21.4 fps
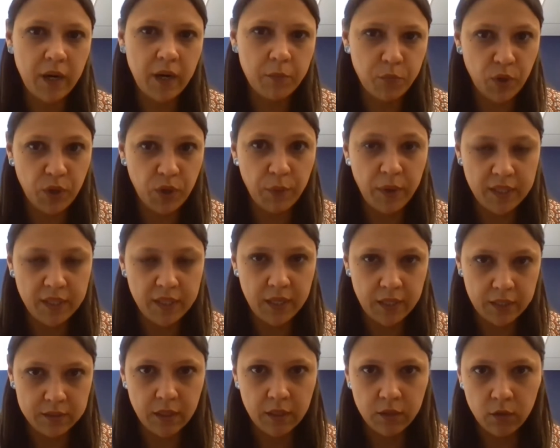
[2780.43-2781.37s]
first,
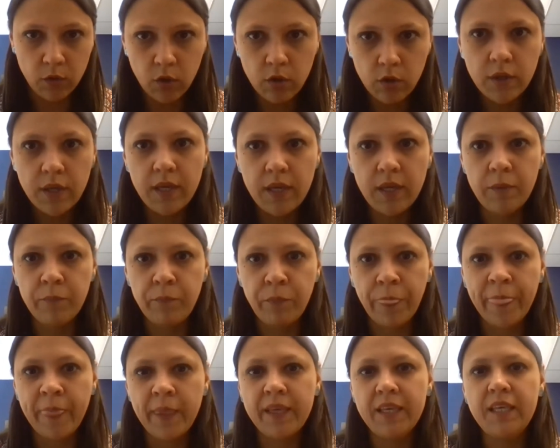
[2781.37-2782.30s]
we
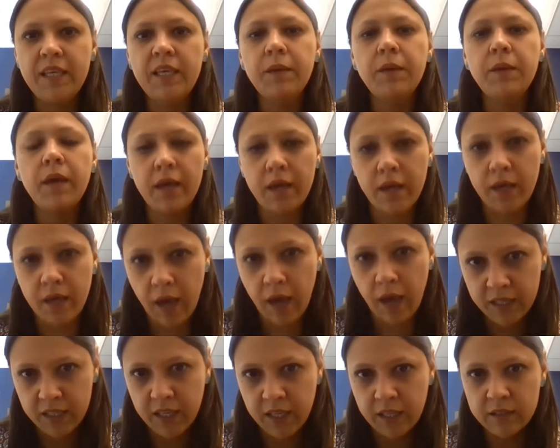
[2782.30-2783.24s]
shouldn't expect
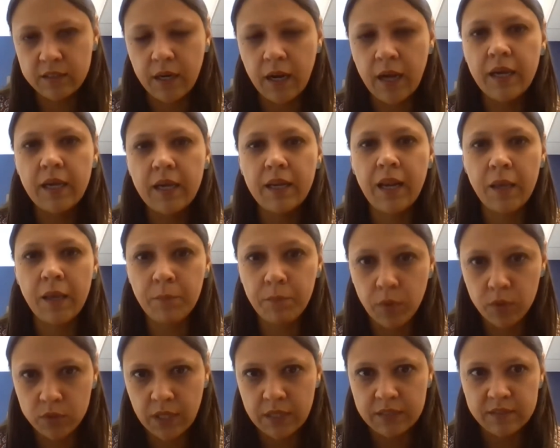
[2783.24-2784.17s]
a direct
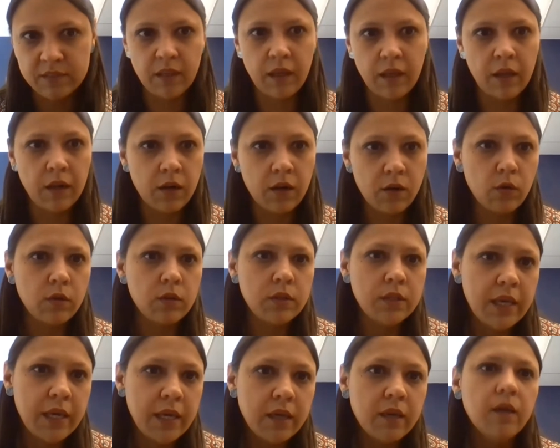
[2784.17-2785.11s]
proof.
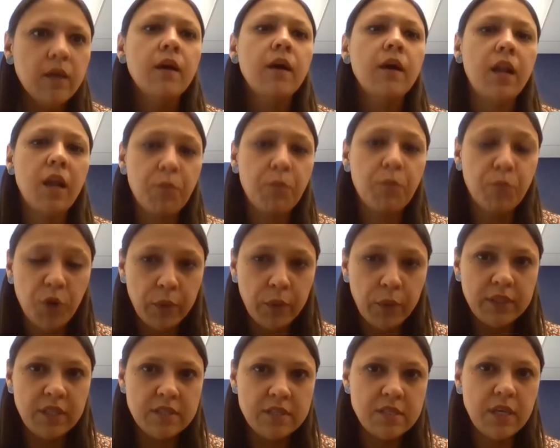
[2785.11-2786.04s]
And here we have the
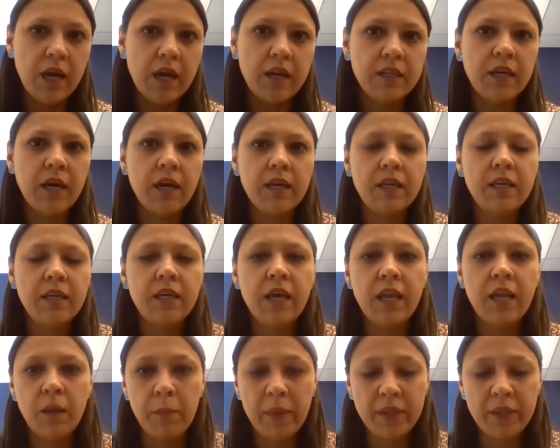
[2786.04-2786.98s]
importance of the role
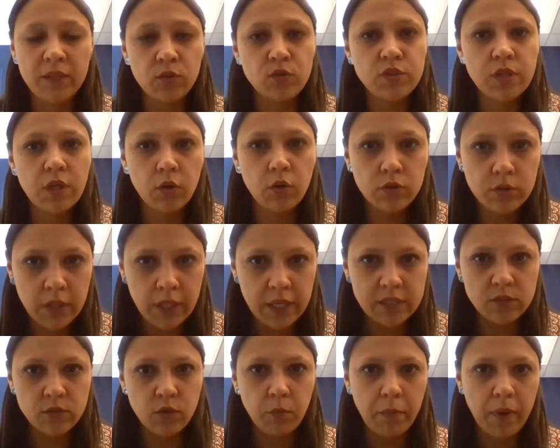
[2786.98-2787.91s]
of the
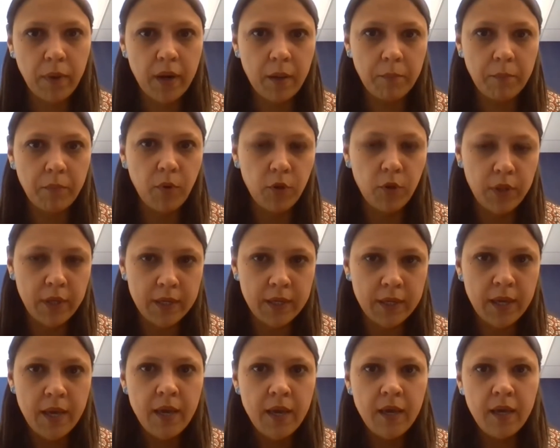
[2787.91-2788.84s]

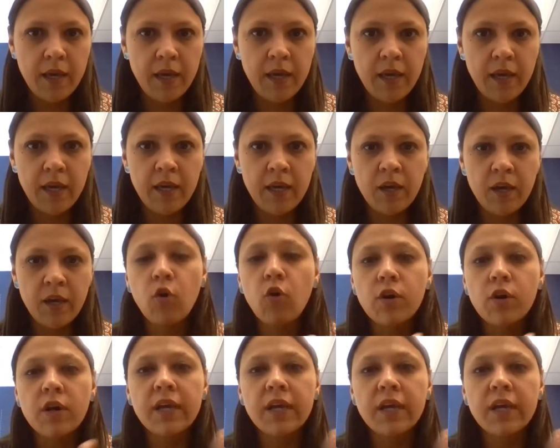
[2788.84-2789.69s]
elements of context